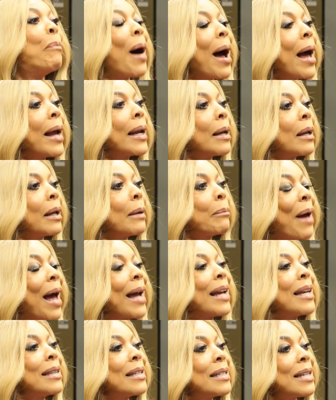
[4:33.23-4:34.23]
but
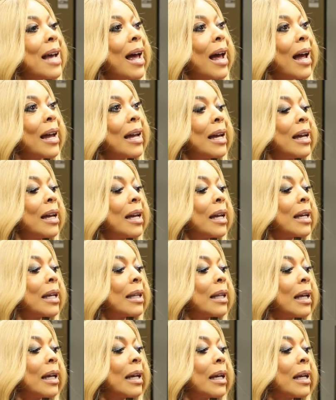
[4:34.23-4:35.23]
back in the day,
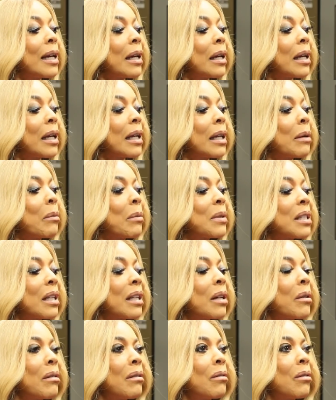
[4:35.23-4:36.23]
it was
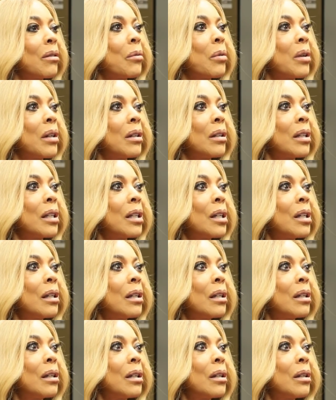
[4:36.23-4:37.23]
like, well,
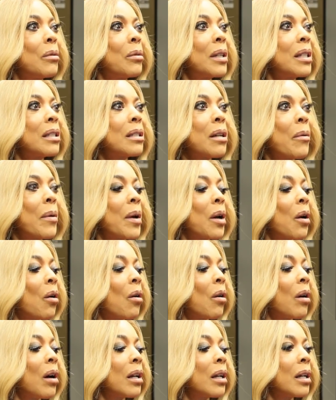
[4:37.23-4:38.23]
what is going
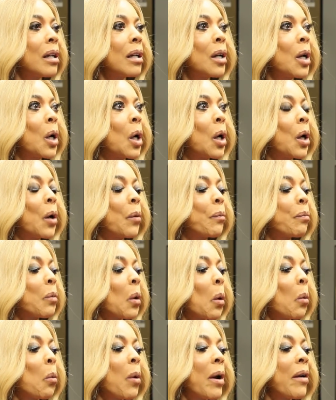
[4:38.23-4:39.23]
on?
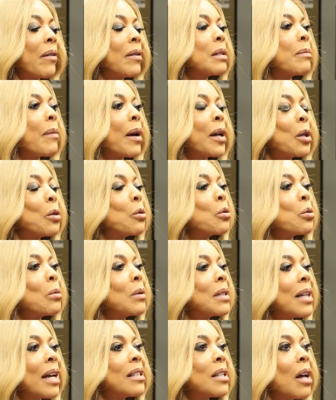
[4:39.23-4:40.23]
Where is my
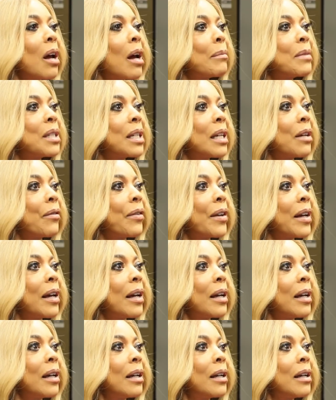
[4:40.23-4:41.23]
usual daytime
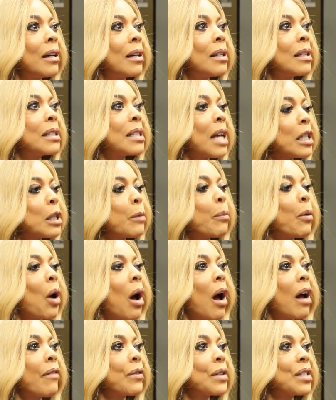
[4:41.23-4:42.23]
TV? Sensible
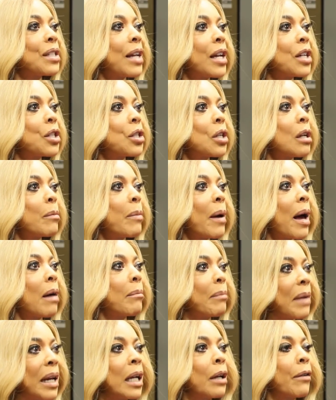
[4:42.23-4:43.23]
conversation
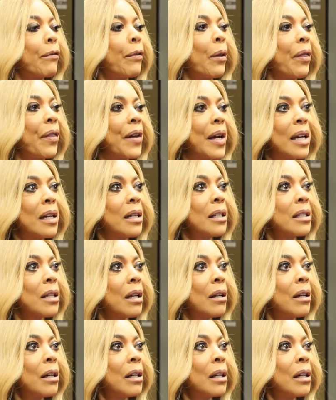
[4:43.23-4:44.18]
about meaningful things?